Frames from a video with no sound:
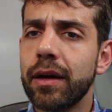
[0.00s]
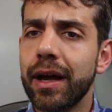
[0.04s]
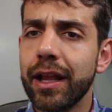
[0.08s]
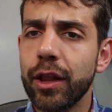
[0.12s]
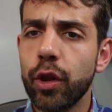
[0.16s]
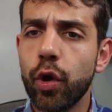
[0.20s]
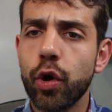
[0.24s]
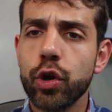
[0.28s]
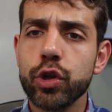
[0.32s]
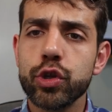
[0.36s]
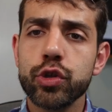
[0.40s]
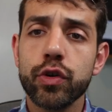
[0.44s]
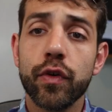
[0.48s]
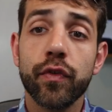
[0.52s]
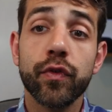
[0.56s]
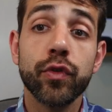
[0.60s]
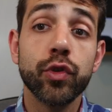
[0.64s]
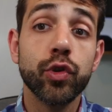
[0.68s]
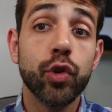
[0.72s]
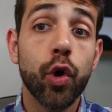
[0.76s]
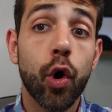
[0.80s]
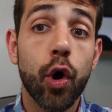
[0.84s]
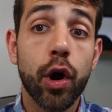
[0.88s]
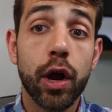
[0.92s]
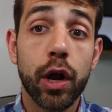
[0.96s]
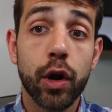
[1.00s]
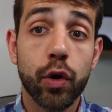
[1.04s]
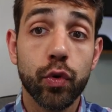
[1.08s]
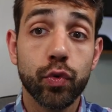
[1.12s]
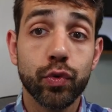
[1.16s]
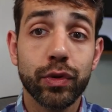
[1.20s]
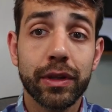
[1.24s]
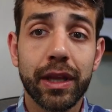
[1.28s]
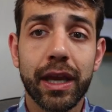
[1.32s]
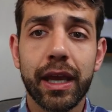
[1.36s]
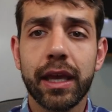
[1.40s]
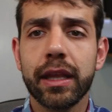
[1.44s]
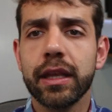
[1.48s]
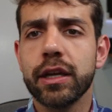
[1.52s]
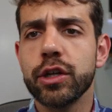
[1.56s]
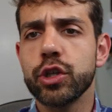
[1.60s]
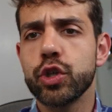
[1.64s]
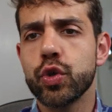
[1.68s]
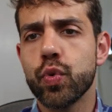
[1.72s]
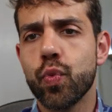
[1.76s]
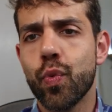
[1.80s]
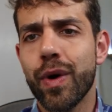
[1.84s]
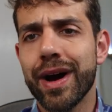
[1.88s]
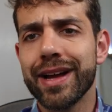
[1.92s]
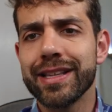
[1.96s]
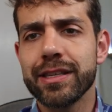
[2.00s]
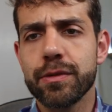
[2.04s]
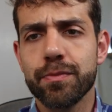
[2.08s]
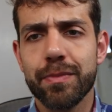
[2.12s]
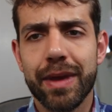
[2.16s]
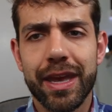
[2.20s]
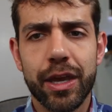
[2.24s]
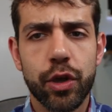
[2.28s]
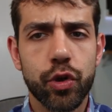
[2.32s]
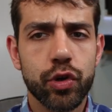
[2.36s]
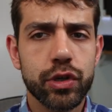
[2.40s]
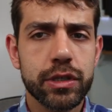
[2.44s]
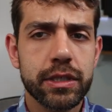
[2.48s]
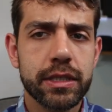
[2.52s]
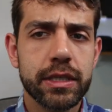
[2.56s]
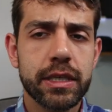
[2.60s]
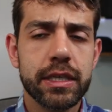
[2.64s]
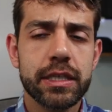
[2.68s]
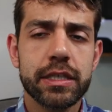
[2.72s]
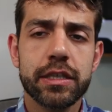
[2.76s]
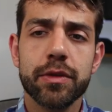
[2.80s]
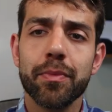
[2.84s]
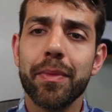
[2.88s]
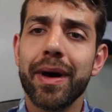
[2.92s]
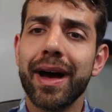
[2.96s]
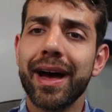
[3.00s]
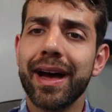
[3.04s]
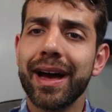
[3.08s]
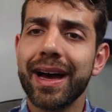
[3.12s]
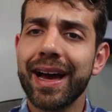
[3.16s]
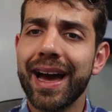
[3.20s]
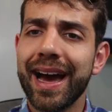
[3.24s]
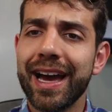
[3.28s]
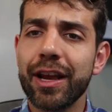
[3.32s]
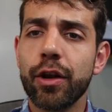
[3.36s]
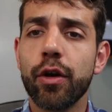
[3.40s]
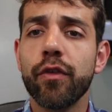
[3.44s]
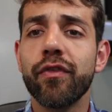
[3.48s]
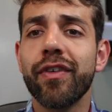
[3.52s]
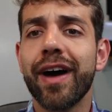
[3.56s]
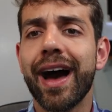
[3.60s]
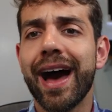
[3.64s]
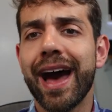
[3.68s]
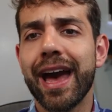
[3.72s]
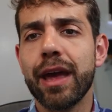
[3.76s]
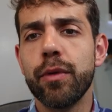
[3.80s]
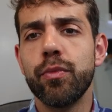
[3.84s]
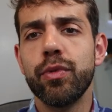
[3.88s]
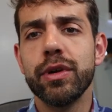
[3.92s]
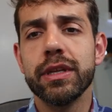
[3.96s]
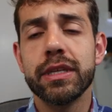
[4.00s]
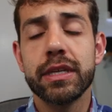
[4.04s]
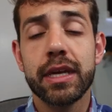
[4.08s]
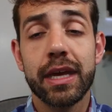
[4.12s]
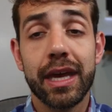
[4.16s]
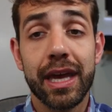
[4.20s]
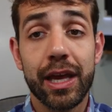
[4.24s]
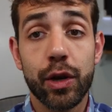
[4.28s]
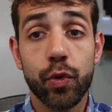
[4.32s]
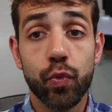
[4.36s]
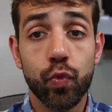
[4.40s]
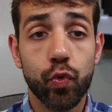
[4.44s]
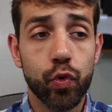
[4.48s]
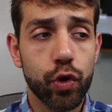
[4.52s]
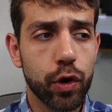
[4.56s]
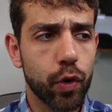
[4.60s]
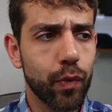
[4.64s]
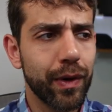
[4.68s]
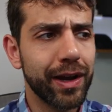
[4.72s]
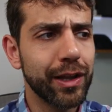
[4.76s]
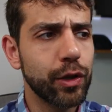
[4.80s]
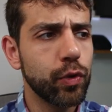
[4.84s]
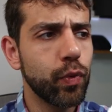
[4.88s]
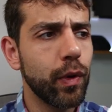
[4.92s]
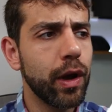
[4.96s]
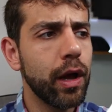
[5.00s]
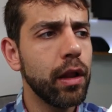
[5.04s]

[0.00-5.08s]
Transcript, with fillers: a lot of Docker containers what make your system kind of hybrid and work quite